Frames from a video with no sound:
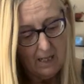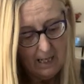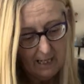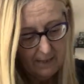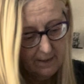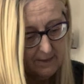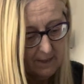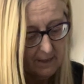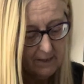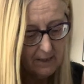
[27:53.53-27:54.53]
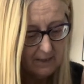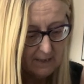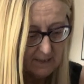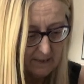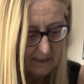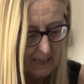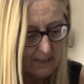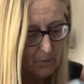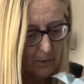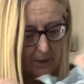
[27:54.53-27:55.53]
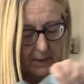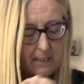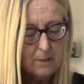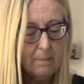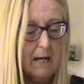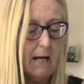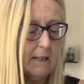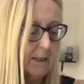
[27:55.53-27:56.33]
and I think this is the last one in this bag.